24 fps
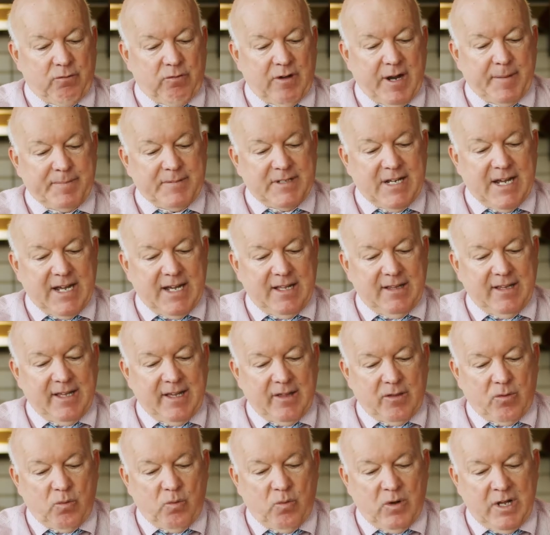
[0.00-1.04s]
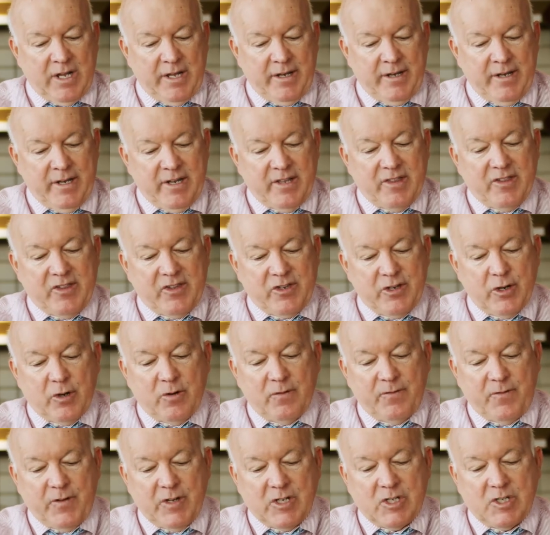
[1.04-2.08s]
reptile has won.
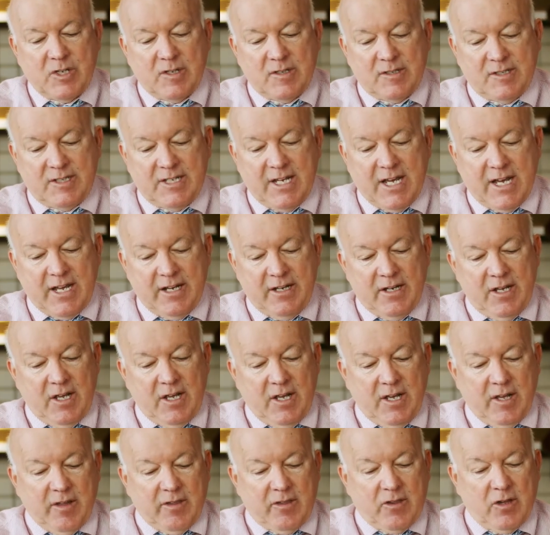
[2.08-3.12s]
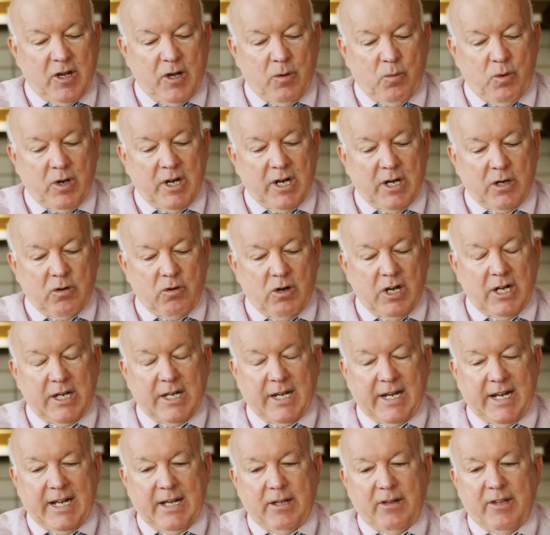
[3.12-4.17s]
Stonefish is dead. Saltwater
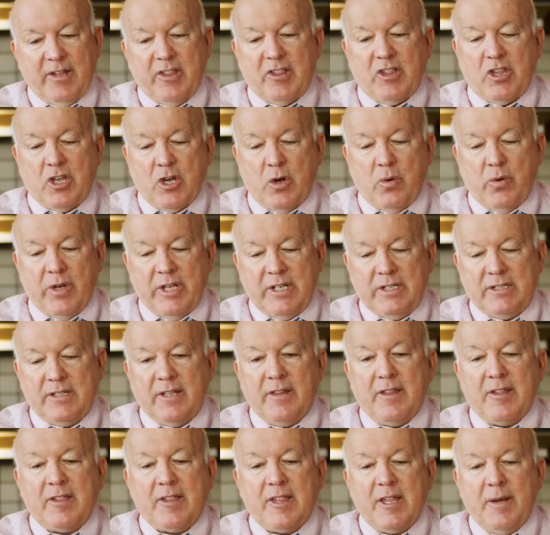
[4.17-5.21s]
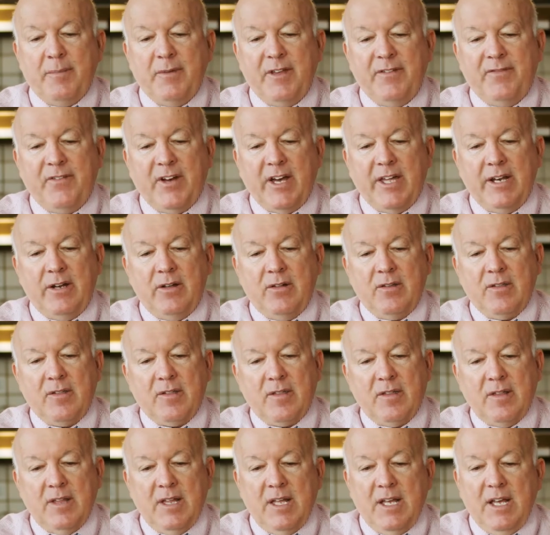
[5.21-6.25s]
crocodile is going to the
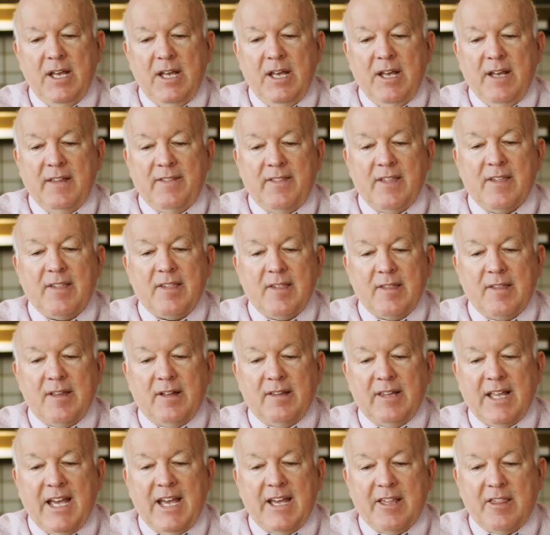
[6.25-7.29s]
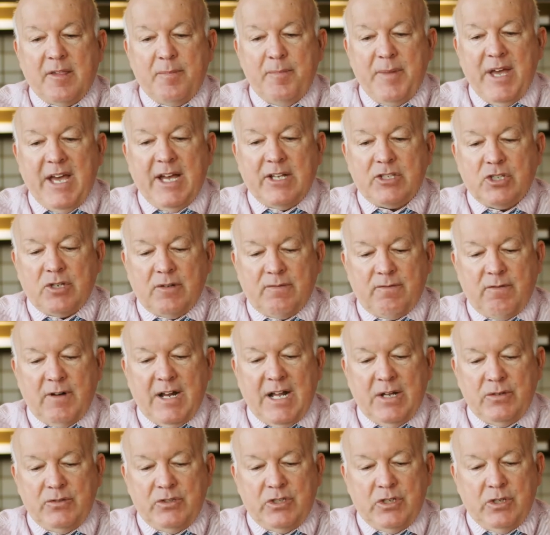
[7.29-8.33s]
semifinals. This is the last match of
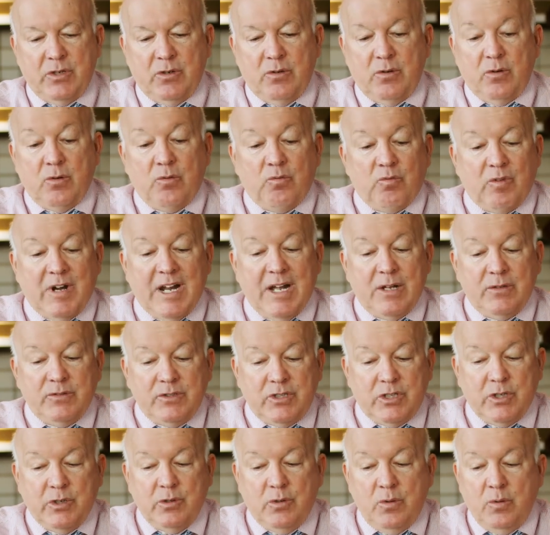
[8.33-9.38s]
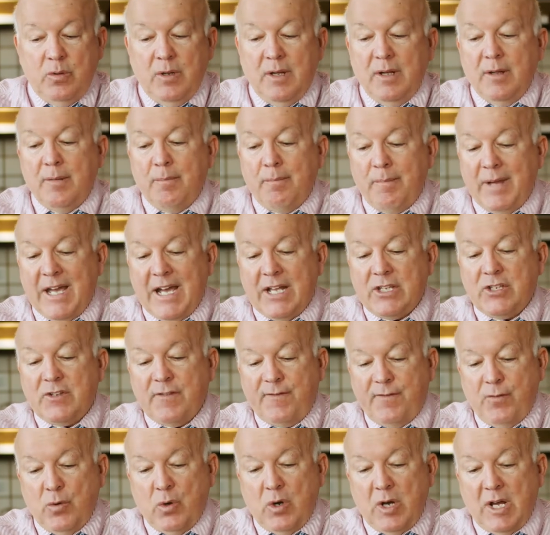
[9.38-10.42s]
round 2. Round 2, match
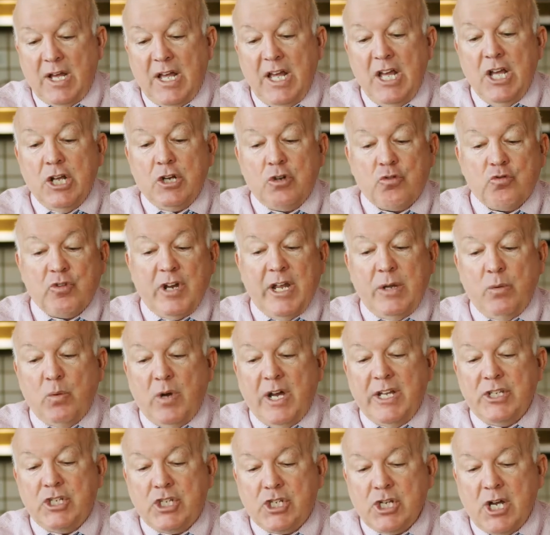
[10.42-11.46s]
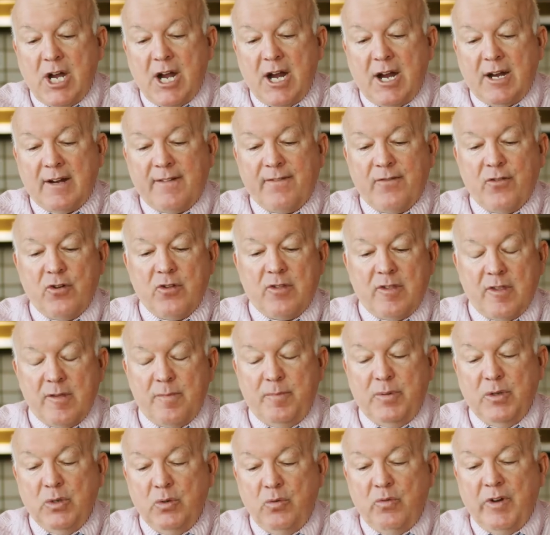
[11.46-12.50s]
4. Great white shark versus
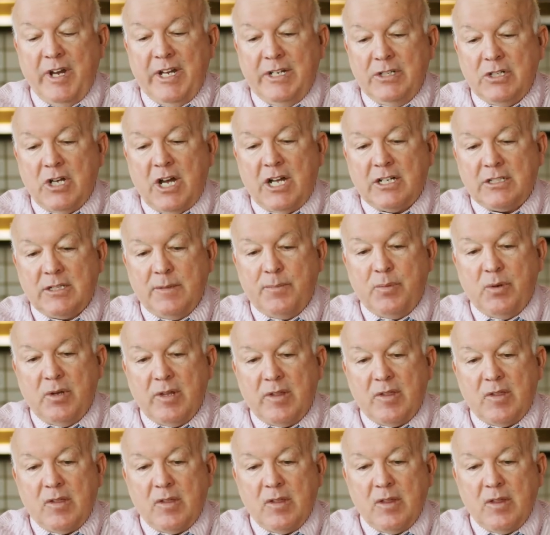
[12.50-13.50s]
blue-ringed octopus.